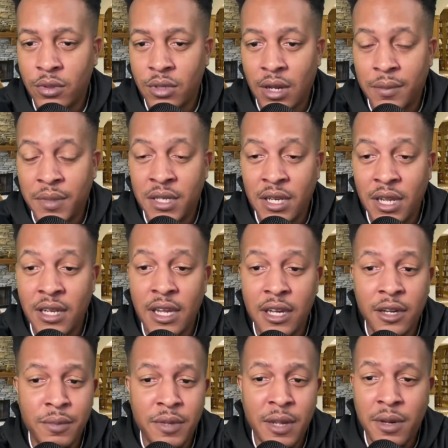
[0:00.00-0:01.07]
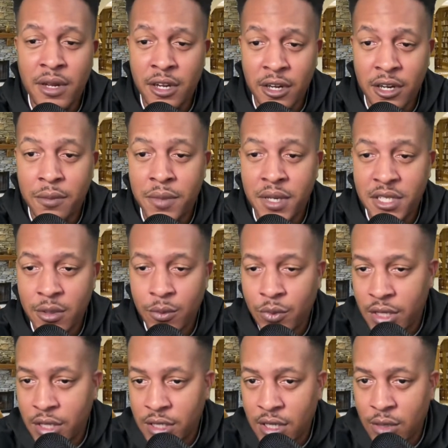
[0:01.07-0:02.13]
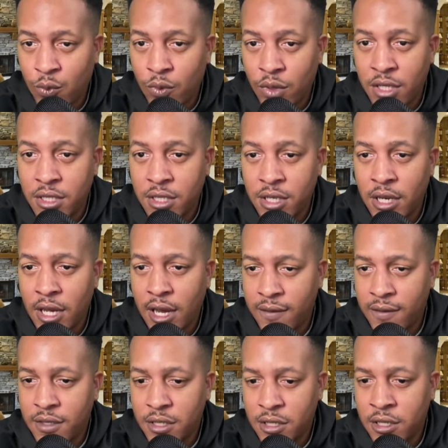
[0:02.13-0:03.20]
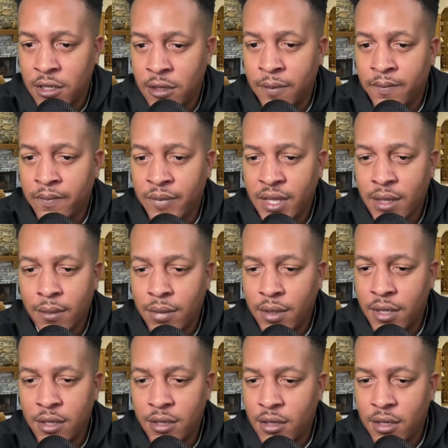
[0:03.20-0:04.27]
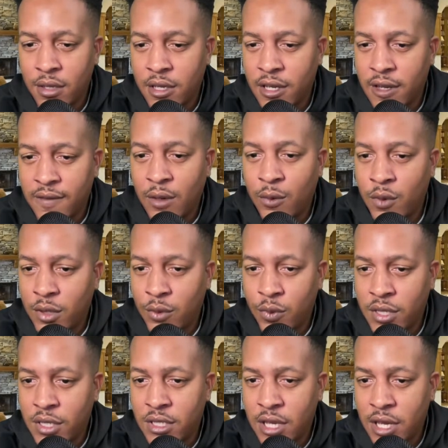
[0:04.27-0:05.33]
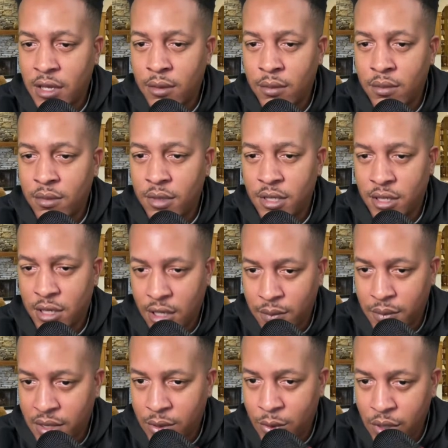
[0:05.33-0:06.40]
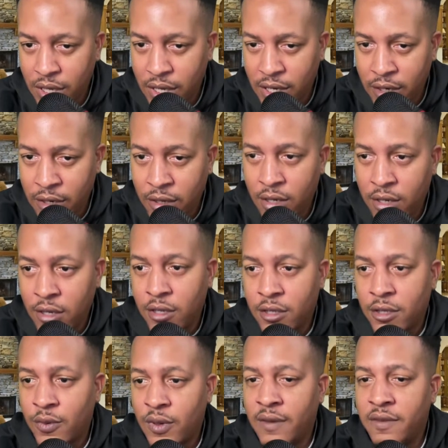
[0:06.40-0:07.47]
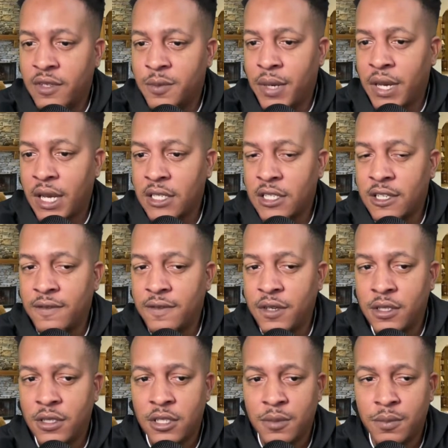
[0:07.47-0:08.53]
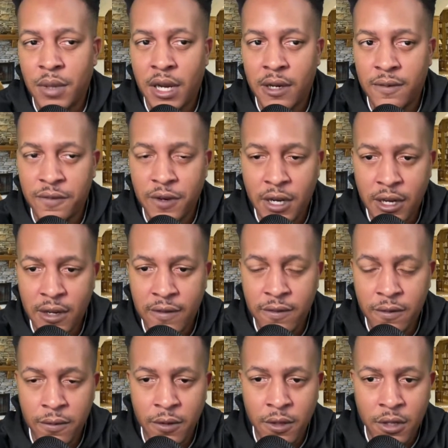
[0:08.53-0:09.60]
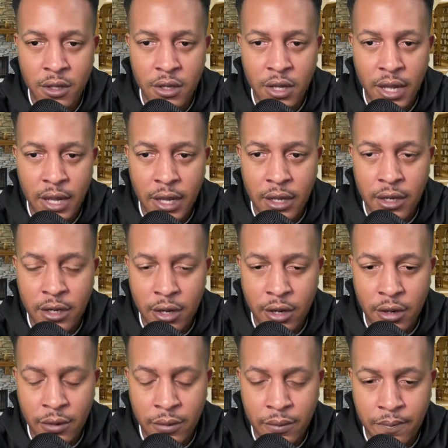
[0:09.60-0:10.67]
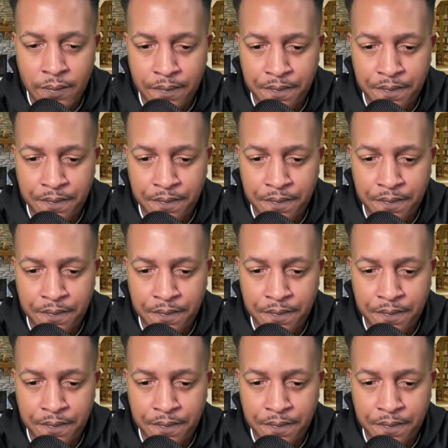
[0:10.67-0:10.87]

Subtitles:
I mean, they're gonna make some runs in obviously, but if they want to win this game, it's gonna be through the air. The Ravens pass defense is bottom five, and